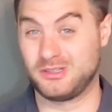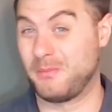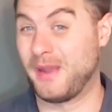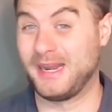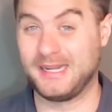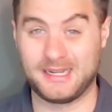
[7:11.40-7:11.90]

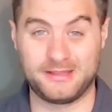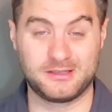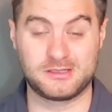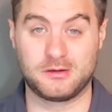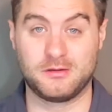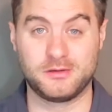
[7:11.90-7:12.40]
depending on
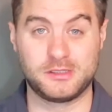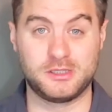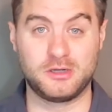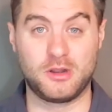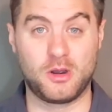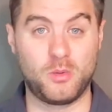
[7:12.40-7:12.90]
the service
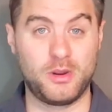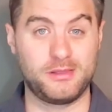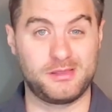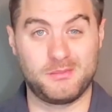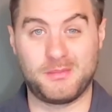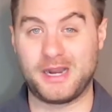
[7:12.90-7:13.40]
you go
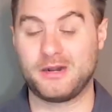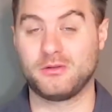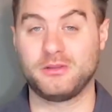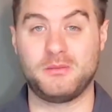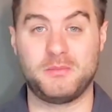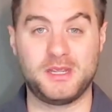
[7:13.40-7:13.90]
with, it might
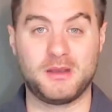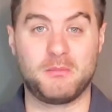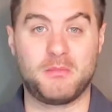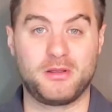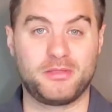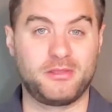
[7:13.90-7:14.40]
only be a
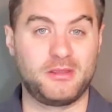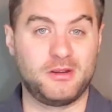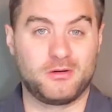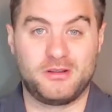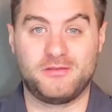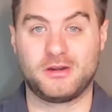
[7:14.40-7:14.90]
monthly
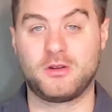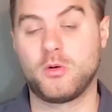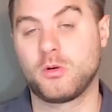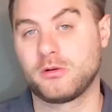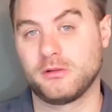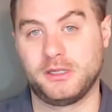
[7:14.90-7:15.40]
or even
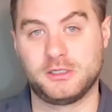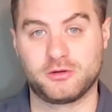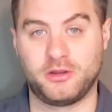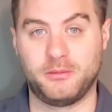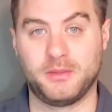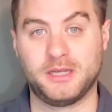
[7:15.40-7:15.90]
quarterly
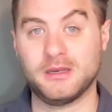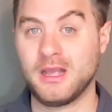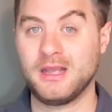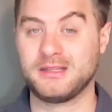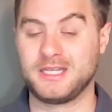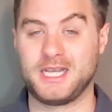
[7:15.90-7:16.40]
treatment
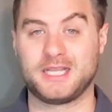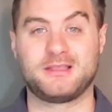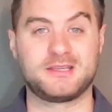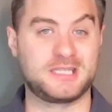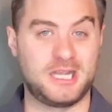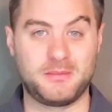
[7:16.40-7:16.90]
to get
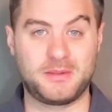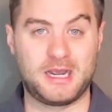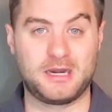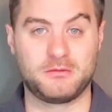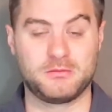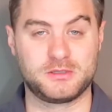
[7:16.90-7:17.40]
the same
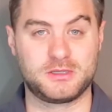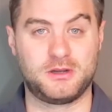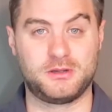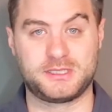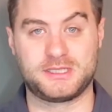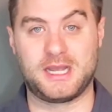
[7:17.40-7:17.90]
kind of
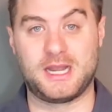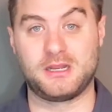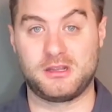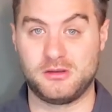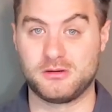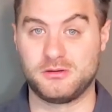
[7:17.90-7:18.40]
results that
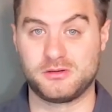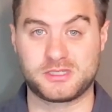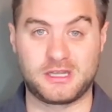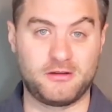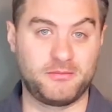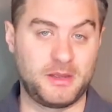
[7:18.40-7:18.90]
you
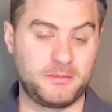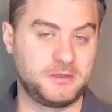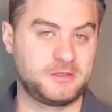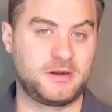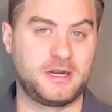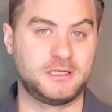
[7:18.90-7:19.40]
yourself might be
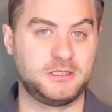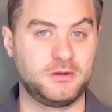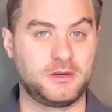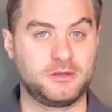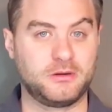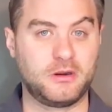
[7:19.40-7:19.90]
trying to
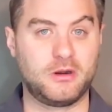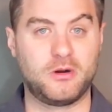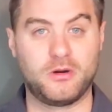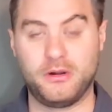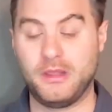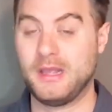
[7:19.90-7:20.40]
do on your
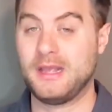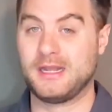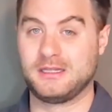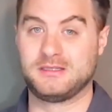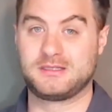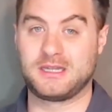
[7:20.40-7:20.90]
own.
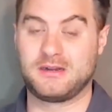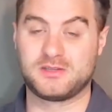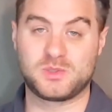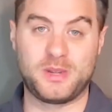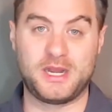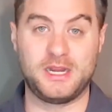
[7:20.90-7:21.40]
And instead of
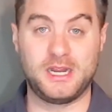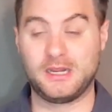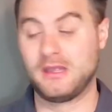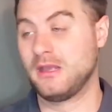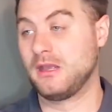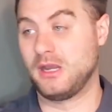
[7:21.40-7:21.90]
spending,